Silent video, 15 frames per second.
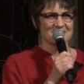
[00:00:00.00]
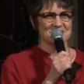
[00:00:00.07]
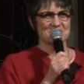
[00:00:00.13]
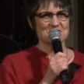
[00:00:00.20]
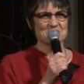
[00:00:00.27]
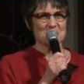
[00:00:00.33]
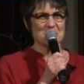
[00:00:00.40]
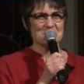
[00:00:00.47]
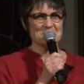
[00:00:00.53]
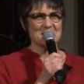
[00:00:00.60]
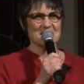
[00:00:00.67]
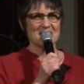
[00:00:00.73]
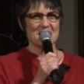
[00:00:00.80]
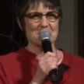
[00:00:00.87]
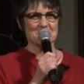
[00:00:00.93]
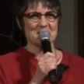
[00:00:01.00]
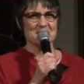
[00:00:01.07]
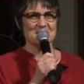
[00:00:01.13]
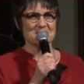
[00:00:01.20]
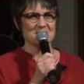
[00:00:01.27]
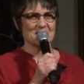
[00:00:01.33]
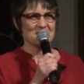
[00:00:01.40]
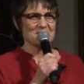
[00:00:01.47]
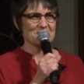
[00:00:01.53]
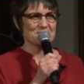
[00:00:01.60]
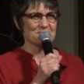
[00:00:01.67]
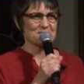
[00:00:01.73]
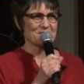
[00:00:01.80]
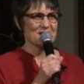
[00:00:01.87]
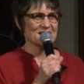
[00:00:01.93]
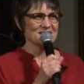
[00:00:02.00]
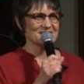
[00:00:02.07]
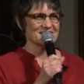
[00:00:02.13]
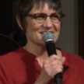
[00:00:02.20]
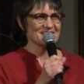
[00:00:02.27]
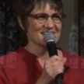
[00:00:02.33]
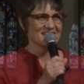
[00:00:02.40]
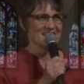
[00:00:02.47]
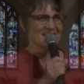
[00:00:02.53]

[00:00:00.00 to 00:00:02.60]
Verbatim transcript: to join me up here at the front.